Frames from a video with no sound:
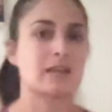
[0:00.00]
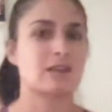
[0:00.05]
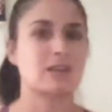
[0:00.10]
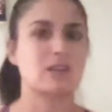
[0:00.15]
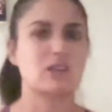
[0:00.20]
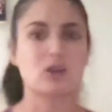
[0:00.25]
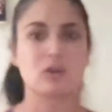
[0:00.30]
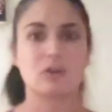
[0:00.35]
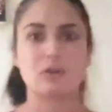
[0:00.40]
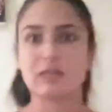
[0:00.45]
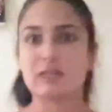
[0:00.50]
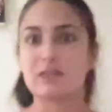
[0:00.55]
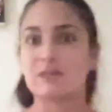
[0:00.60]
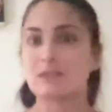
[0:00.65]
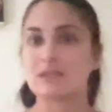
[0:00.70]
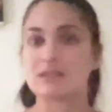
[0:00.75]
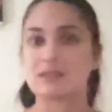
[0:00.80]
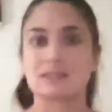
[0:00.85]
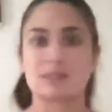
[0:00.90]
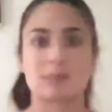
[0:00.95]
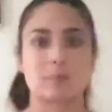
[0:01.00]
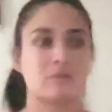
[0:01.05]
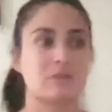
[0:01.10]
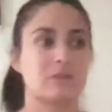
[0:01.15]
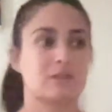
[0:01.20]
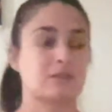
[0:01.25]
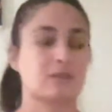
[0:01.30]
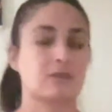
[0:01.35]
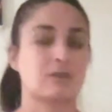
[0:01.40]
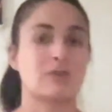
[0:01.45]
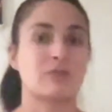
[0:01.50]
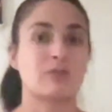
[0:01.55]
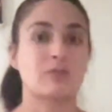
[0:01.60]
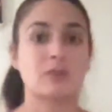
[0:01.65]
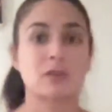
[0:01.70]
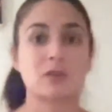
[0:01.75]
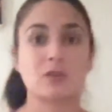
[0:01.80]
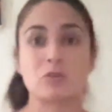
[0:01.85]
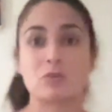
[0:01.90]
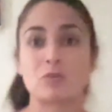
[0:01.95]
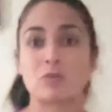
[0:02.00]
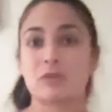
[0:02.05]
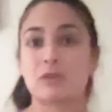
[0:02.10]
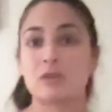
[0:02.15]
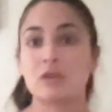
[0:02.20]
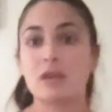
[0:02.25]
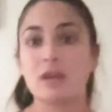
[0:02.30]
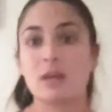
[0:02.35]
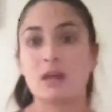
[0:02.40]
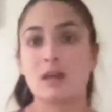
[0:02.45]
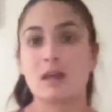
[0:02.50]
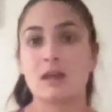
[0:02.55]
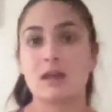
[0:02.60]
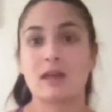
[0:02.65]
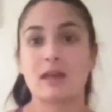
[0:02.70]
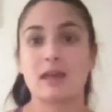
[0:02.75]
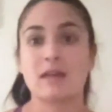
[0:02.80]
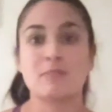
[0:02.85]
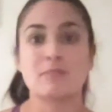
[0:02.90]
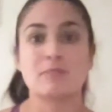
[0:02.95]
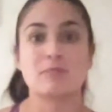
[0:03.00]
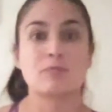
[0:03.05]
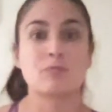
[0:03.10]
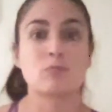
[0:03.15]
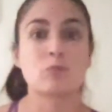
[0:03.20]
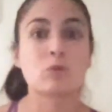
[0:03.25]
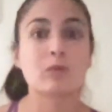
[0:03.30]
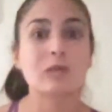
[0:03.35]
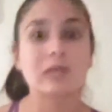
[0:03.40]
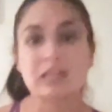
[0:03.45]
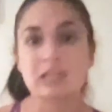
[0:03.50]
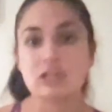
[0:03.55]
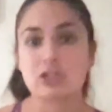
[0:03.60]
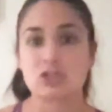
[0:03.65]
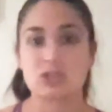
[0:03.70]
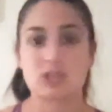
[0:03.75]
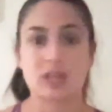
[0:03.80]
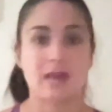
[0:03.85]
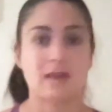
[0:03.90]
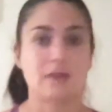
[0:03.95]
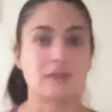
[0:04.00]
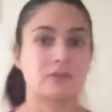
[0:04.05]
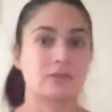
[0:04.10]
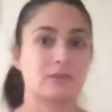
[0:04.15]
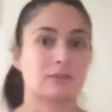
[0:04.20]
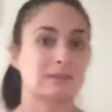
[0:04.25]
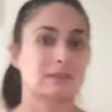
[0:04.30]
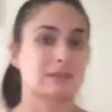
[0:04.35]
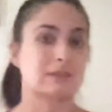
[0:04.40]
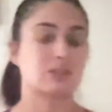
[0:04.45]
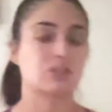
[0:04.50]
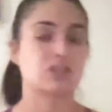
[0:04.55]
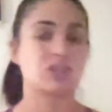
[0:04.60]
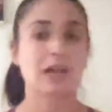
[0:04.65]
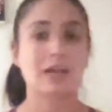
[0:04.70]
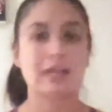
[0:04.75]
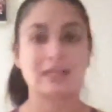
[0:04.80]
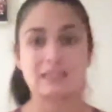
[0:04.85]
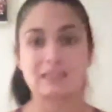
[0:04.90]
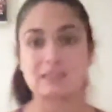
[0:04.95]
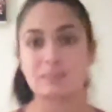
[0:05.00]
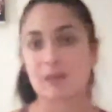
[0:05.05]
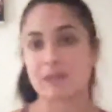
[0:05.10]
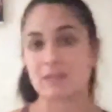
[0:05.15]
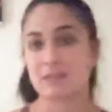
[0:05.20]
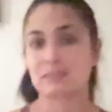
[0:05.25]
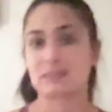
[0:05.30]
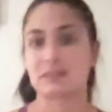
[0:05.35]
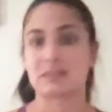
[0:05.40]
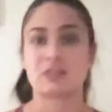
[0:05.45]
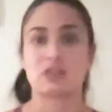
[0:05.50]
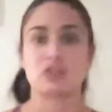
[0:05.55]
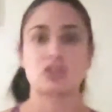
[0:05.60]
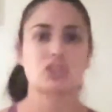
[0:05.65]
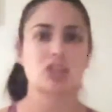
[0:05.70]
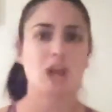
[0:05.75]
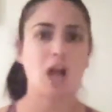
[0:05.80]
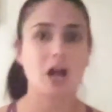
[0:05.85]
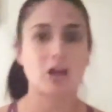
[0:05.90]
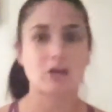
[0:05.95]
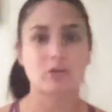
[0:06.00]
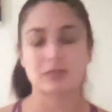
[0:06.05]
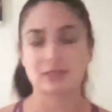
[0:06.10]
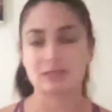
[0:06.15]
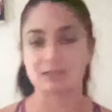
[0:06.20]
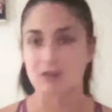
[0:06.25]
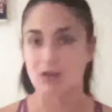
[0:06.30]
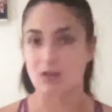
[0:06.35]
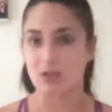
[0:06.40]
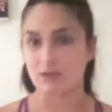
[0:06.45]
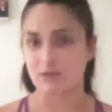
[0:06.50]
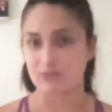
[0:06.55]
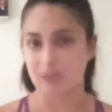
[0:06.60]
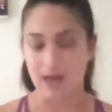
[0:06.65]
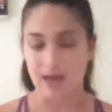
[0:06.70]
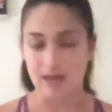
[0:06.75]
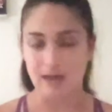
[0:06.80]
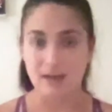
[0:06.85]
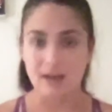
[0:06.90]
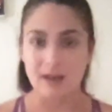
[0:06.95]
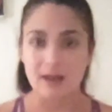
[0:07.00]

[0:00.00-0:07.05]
you know, even some of us are familiar with meridian channels and Chinese medicine and chakras and all of that.